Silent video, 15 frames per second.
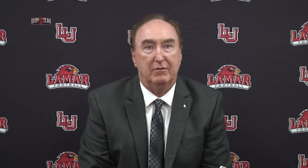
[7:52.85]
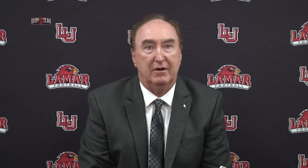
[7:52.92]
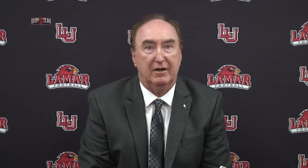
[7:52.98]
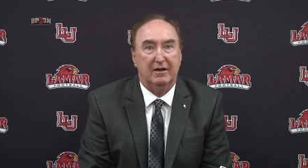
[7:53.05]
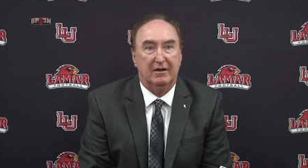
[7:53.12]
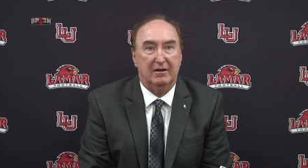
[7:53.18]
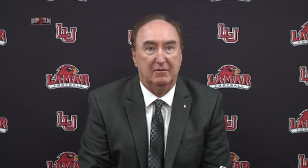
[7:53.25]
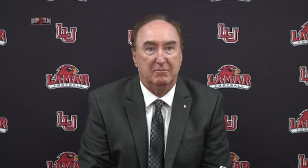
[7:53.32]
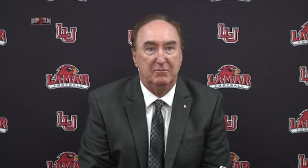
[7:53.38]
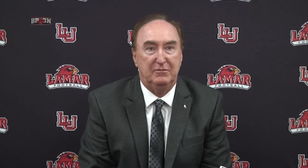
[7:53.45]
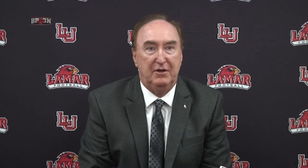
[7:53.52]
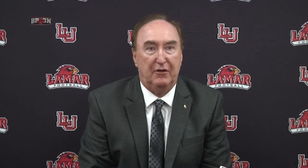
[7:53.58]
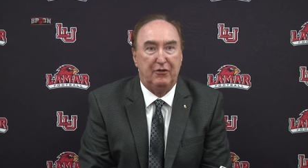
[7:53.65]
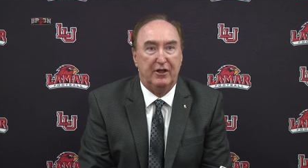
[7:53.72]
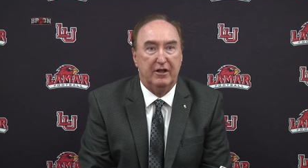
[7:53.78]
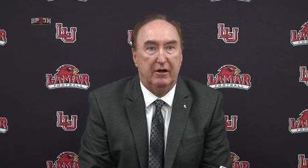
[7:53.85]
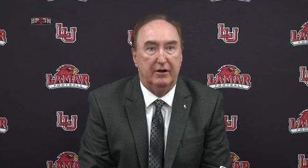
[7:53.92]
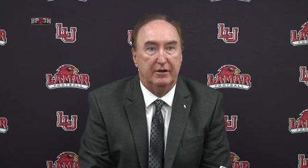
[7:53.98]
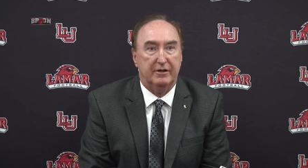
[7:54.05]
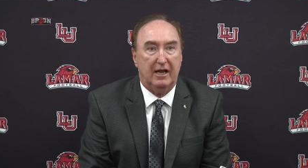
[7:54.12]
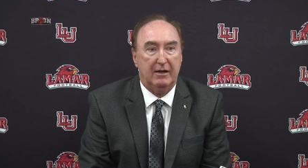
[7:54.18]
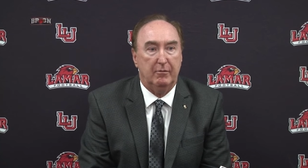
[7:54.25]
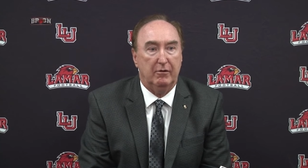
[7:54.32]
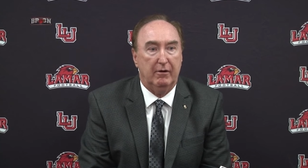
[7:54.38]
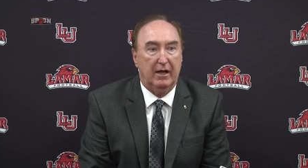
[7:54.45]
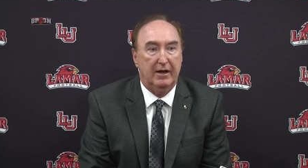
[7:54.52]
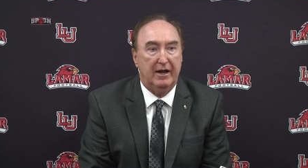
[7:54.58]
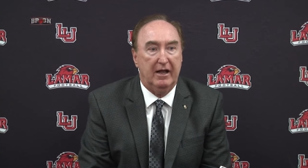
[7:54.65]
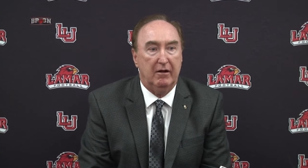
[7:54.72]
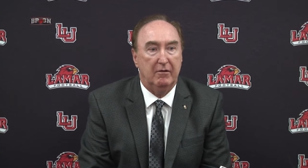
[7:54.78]
Uh, nothing on the table
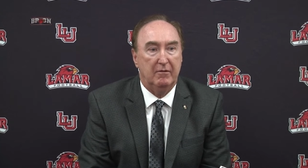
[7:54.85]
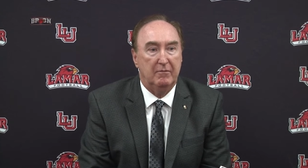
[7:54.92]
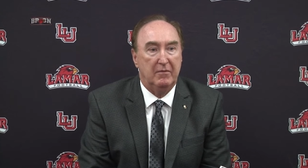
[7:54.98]
right now.